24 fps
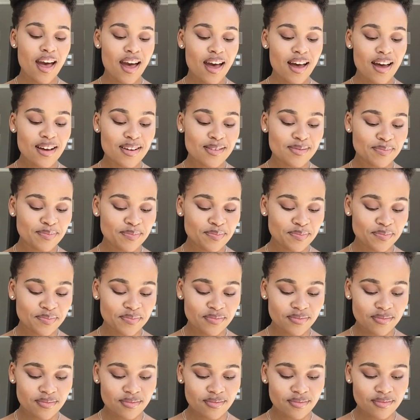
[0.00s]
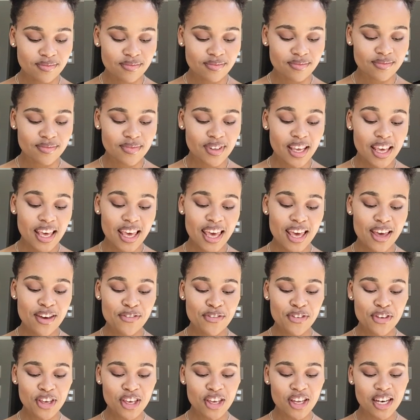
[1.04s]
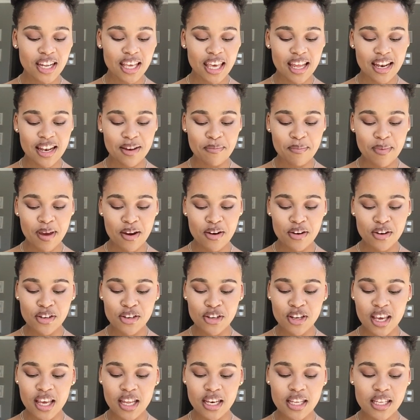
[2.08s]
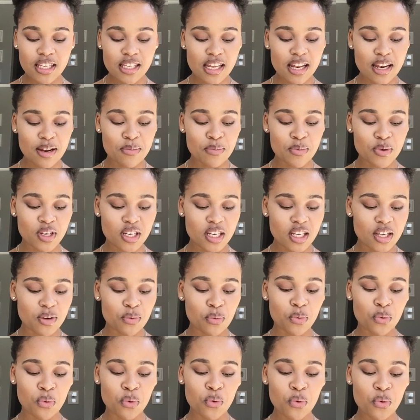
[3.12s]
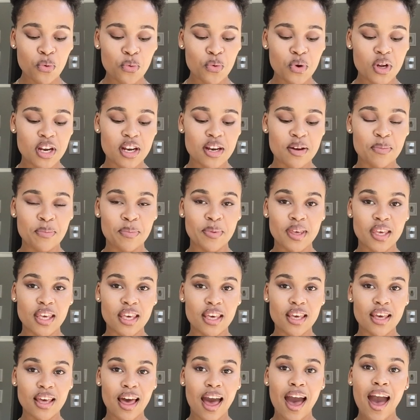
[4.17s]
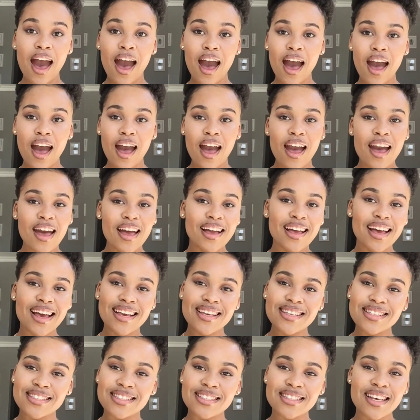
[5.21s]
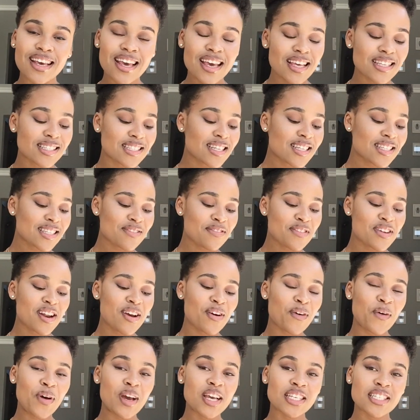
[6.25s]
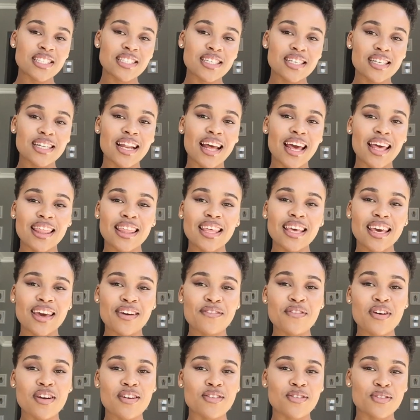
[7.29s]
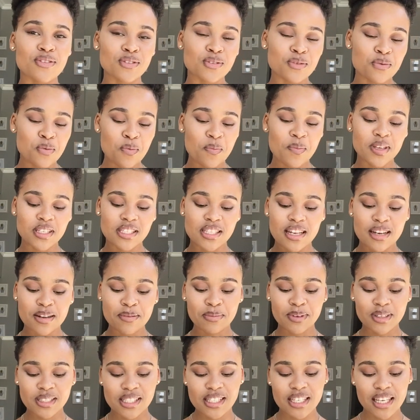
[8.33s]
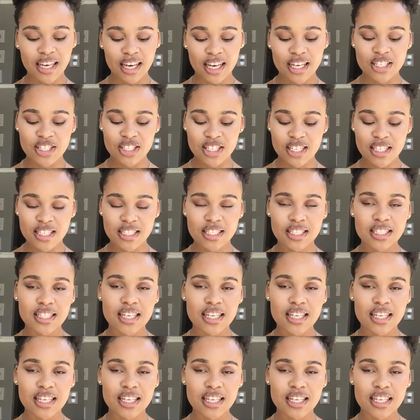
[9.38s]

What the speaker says: If you could get married to any celebrity, who would it be? Ha! Guys, is this even a question? I think everyone knows who my celebrity crush is.